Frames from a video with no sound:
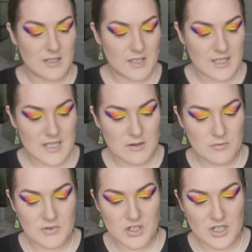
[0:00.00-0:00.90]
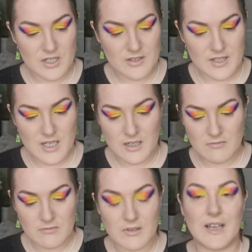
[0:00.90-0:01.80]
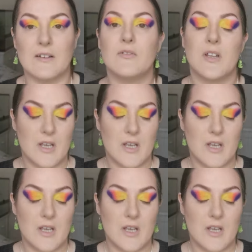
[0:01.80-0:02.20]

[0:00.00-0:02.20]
Did I say what brush I used there? Yeah.